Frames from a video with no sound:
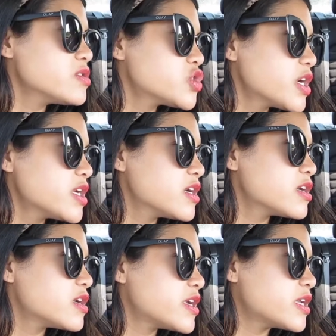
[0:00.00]
was trying
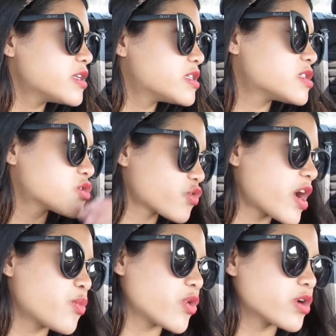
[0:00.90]
to
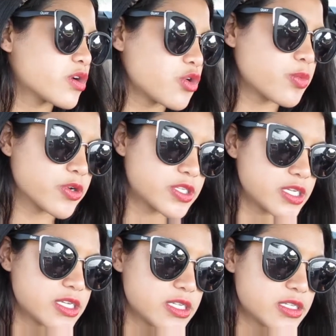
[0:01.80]
describe what Goebbert's
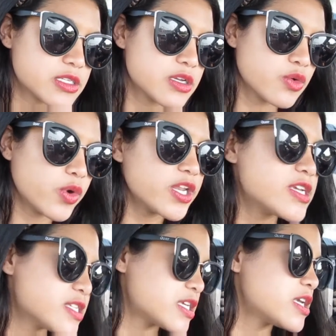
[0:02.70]
is. What
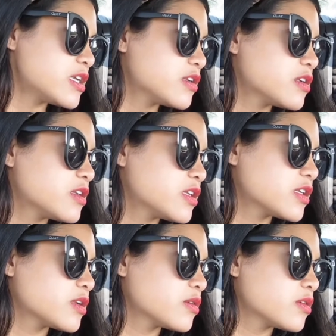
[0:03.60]
is it?
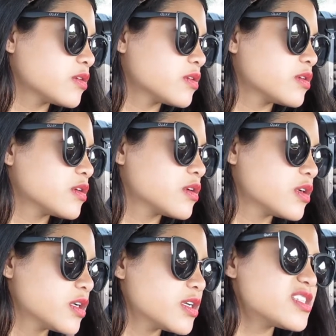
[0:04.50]
Pumpkin patch.
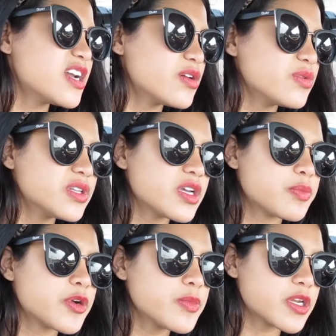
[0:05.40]
It's not really a
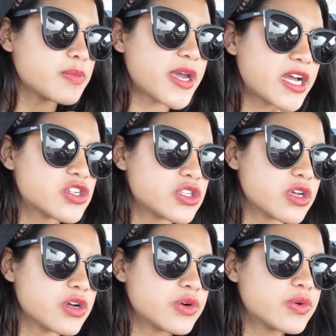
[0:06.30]
pumpkin patch
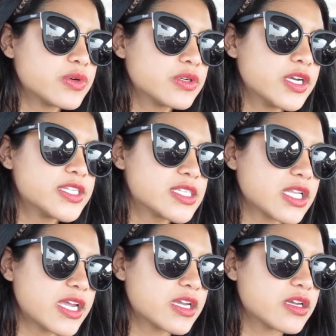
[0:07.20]
though. It's farm.
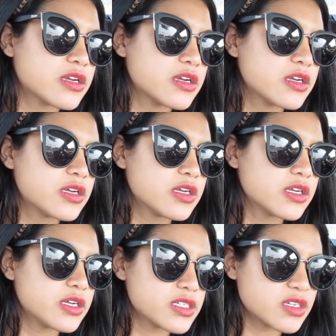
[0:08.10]
like
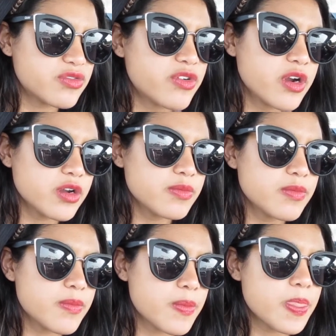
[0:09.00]
farm. Is it a farm?
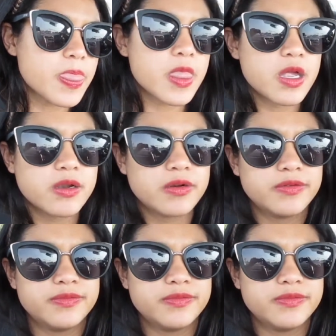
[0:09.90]
Yeah, Goebbert's